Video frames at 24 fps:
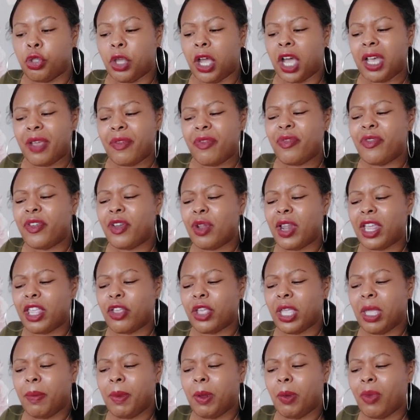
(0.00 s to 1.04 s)
I feel like
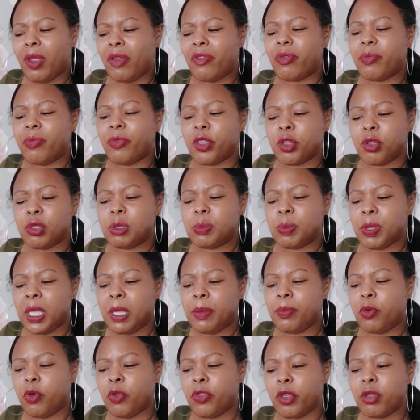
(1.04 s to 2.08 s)
you're keeping away from those
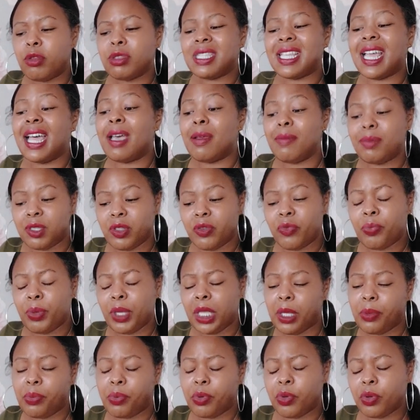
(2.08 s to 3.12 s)
people, those types of
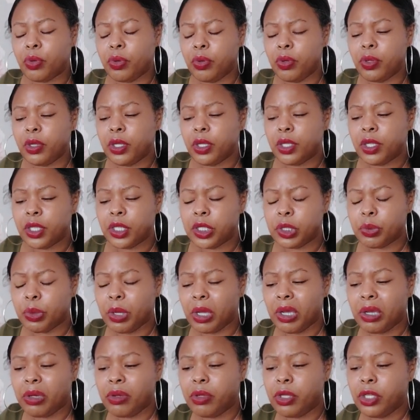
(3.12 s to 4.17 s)
people as
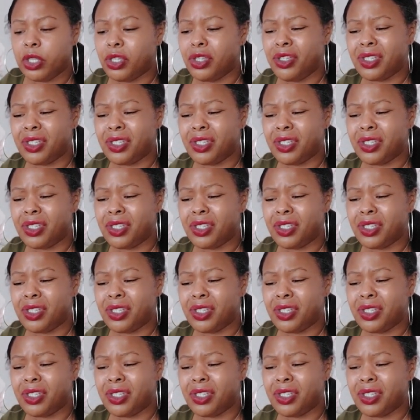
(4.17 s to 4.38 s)
well.